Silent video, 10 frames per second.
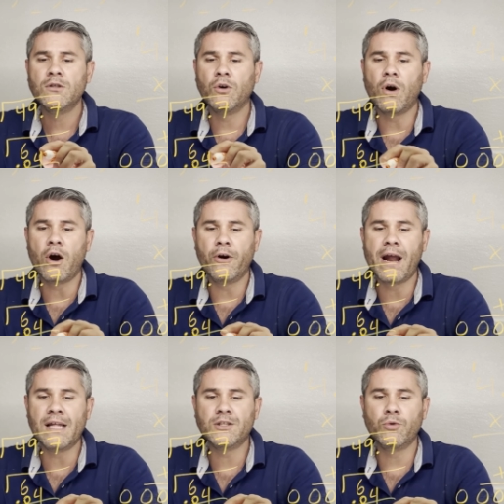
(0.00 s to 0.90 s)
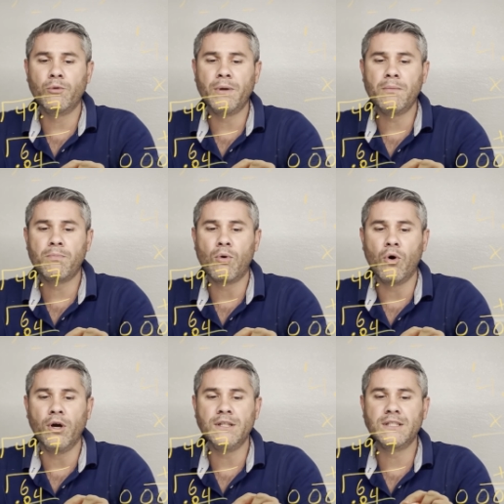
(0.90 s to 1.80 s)
So our answer would be
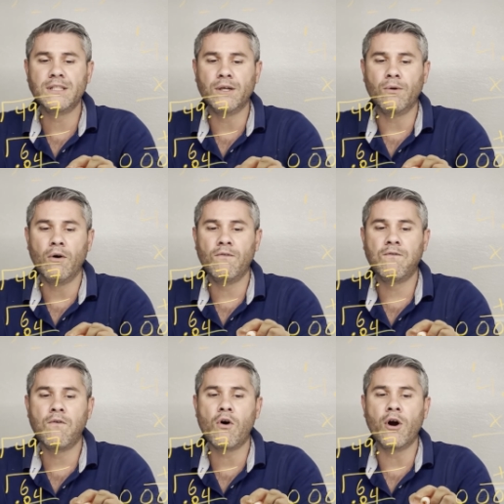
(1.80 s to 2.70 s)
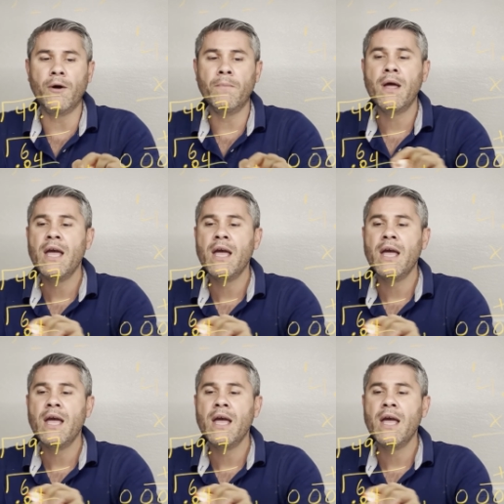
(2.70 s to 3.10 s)
0.04.